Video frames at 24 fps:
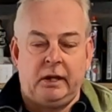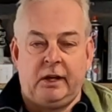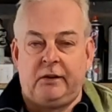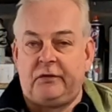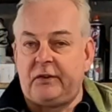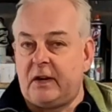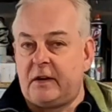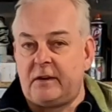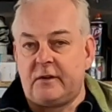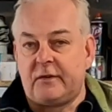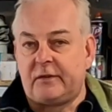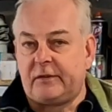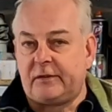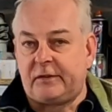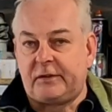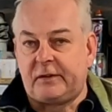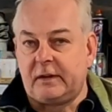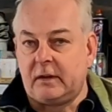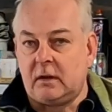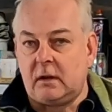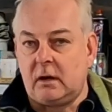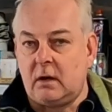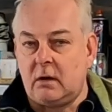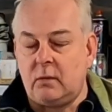he said there's
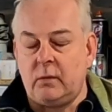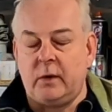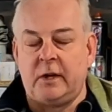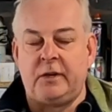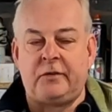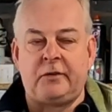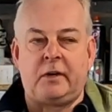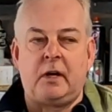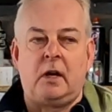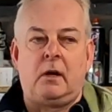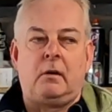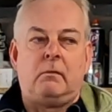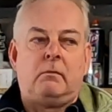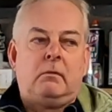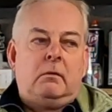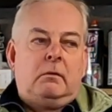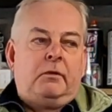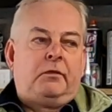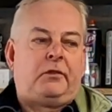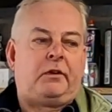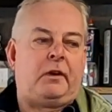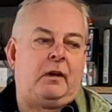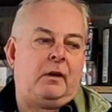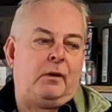still a long way to go,
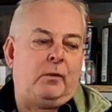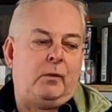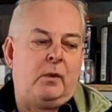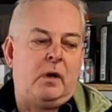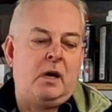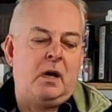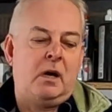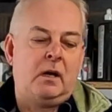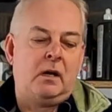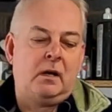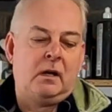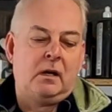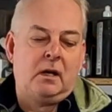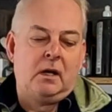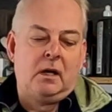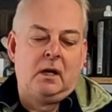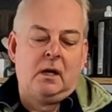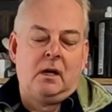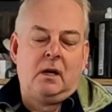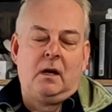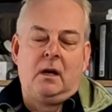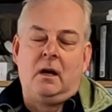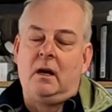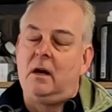so
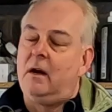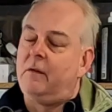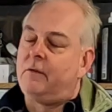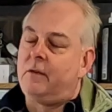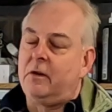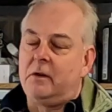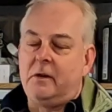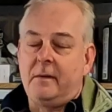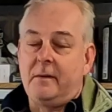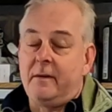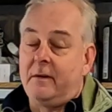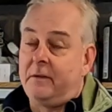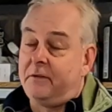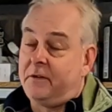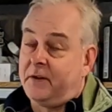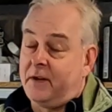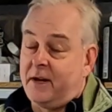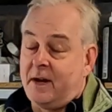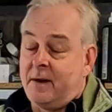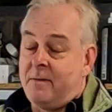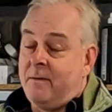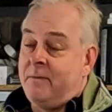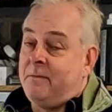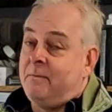I've got no
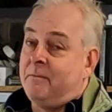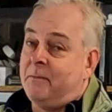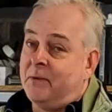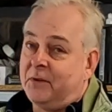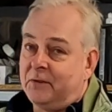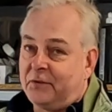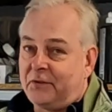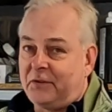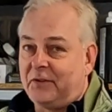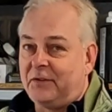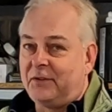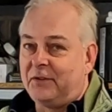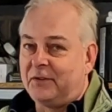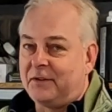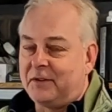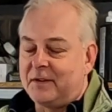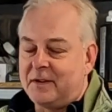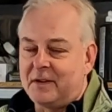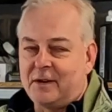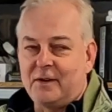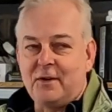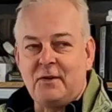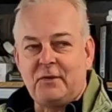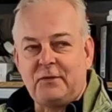idea how much this is
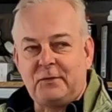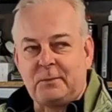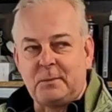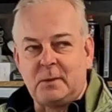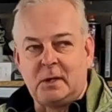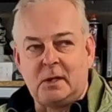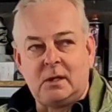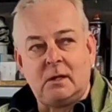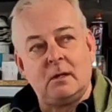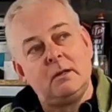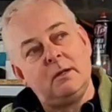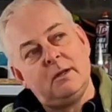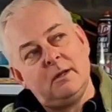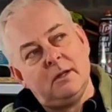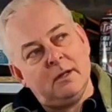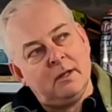going to cost me.